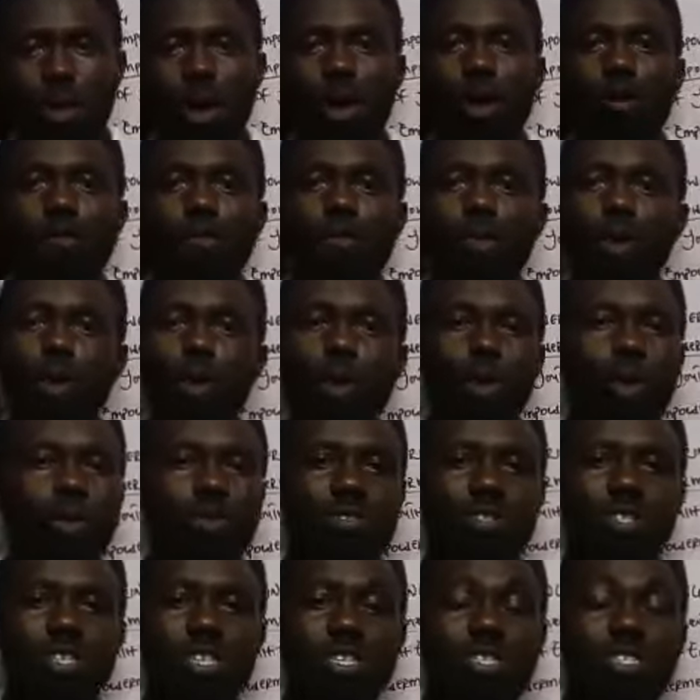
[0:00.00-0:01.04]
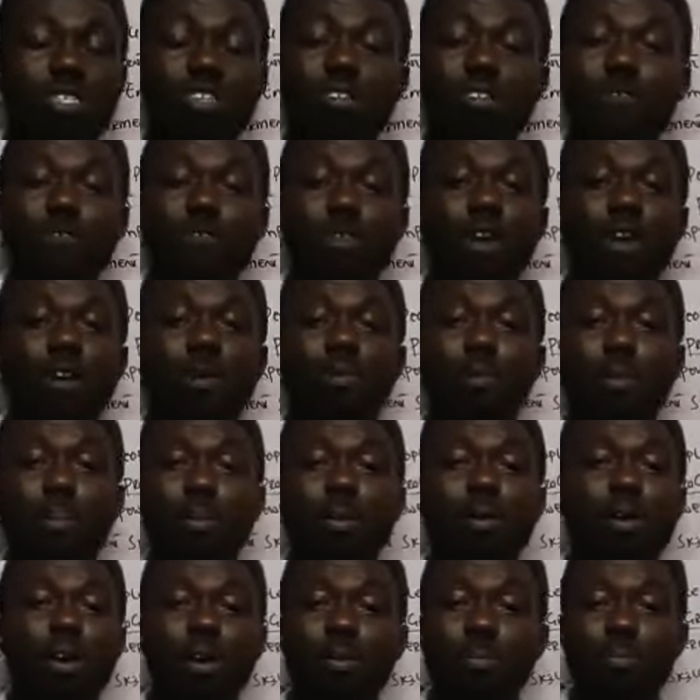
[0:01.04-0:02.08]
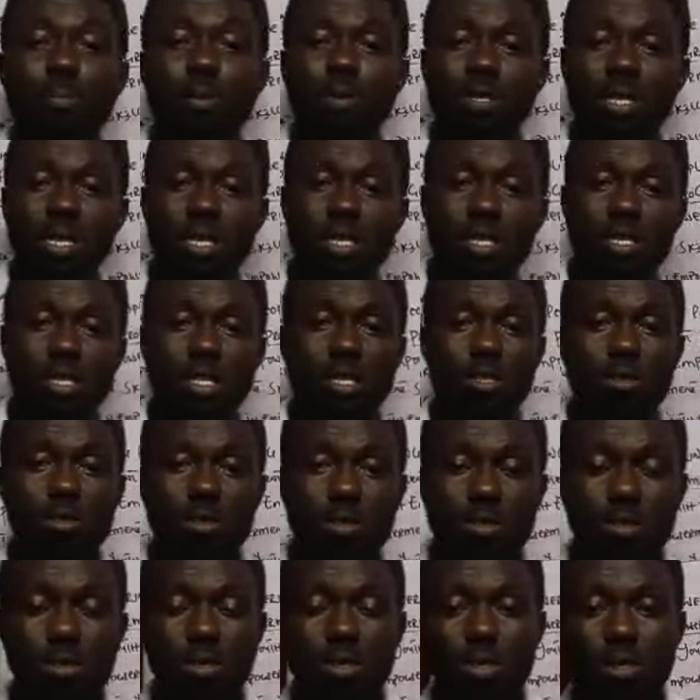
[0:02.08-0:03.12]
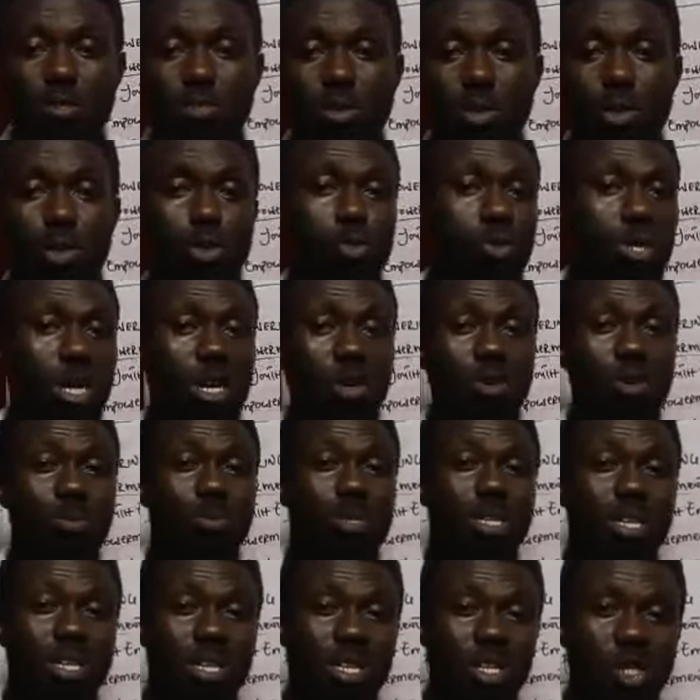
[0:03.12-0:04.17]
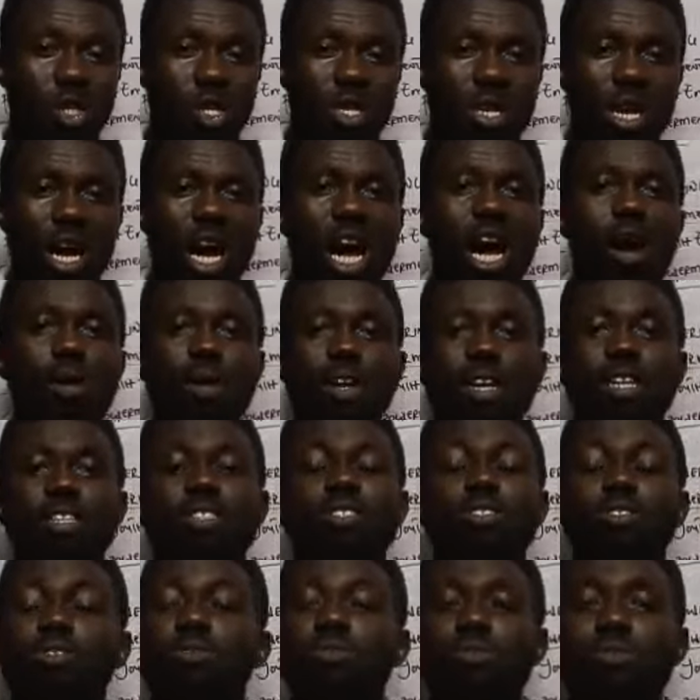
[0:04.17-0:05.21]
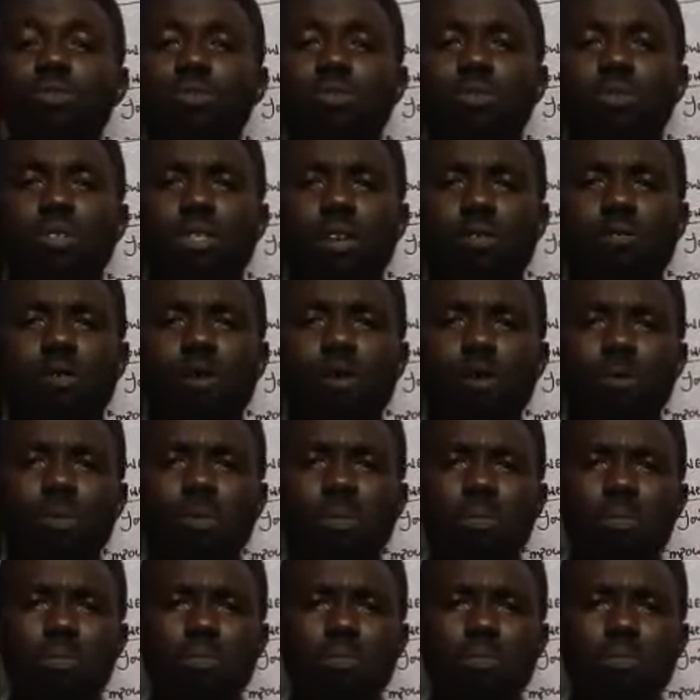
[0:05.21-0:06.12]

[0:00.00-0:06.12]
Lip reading: Of course, it's a very important skill, because without communication, how can you develop?